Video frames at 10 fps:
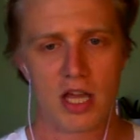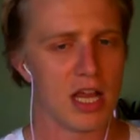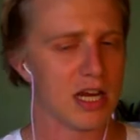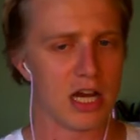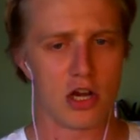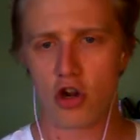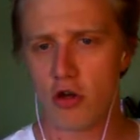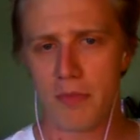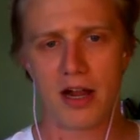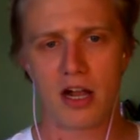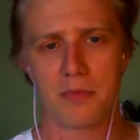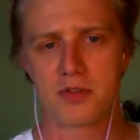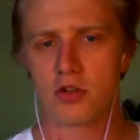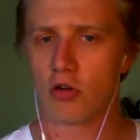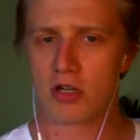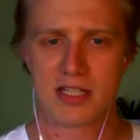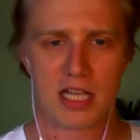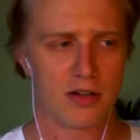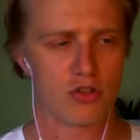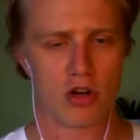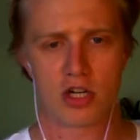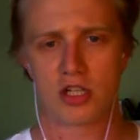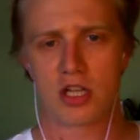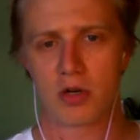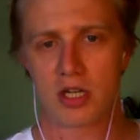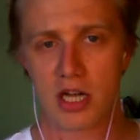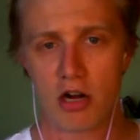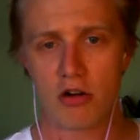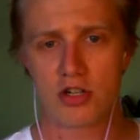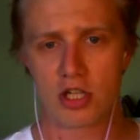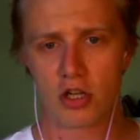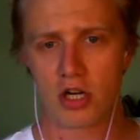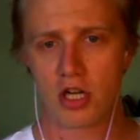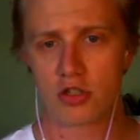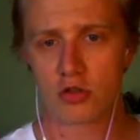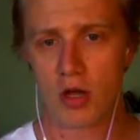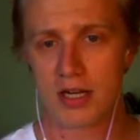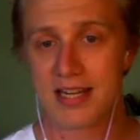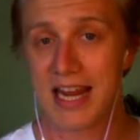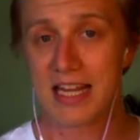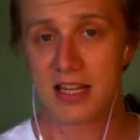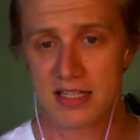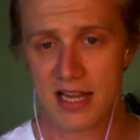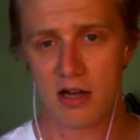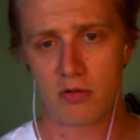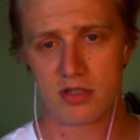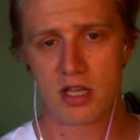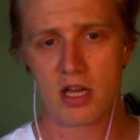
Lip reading: It had no backups or incentive structure that would encourage the learner to attain these hours.